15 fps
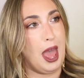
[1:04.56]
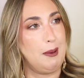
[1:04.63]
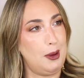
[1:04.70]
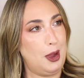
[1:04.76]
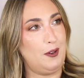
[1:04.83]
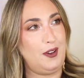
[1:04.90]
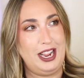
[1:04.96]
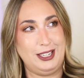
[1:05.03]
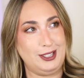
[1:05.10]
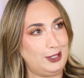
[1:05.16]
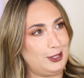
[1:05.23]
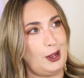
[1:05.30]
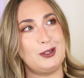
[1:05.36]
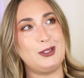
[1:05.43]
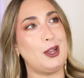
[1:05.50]
that movie
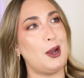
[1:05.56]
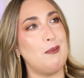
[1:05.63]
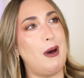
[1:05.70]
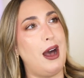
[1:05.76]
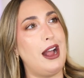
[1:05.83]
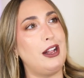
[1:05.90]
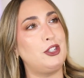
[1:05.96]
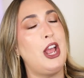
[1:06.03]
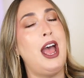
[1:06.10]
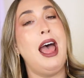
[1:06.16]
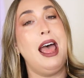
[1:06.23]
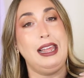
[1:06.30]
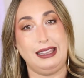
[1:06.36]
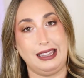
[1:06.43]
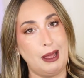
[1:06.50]
so, so much.
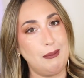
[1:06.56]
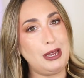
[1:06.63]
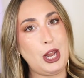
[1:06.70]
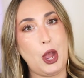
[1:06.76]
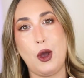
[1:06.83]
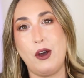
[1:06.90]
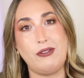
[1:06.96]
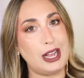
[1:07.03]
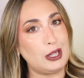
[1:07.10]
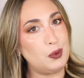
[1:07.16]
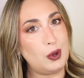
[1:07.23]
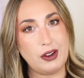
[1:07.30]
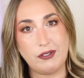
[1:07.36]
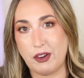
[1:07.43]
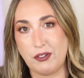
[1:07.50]
Let me know if that's
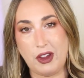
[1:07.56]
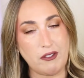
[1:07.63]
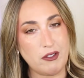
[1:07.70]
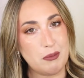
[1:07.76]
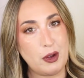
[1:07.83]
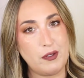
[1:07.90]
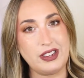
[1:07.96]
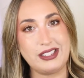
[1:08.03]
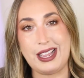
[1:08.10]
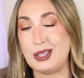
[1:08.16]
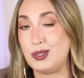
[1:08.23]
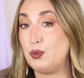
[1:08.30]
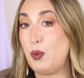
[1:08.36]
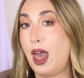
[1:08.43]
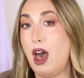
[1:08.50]
one of your favorite movies
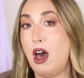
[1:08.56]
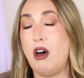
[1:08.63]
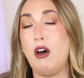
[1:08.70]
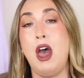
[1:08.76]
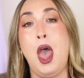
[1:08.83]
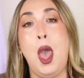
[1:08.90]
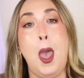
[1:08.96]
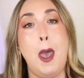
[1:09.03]
as well.